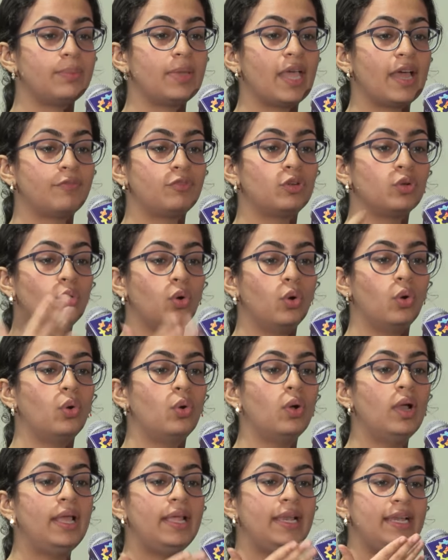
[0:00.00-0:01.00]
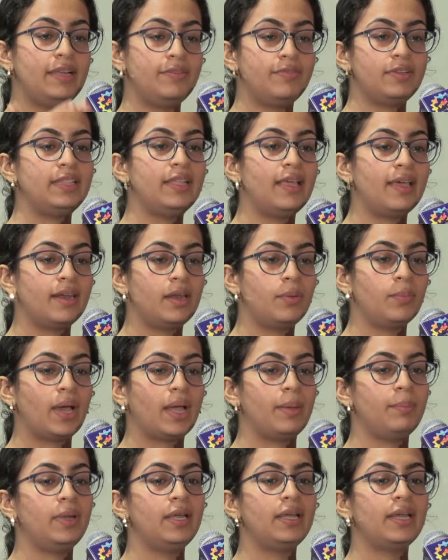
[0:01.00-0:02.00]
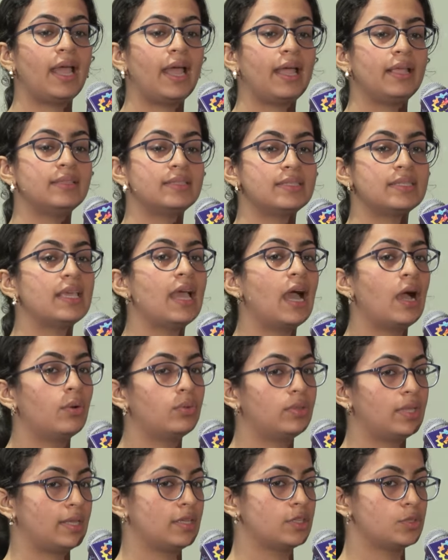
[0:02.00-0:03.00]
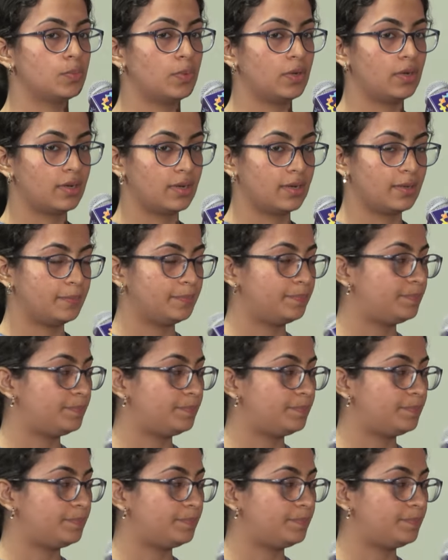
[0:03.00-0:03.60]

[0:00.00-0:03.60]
We have to go live in their environment and see how things work.